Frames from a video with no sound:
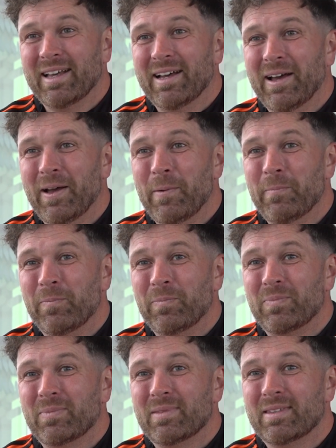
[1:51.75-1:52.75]

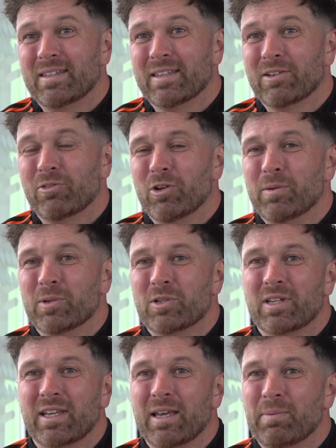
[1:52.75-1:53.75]
to the group
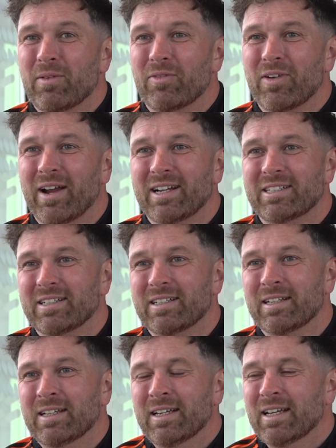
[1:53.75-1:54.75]
just to keep it fresh and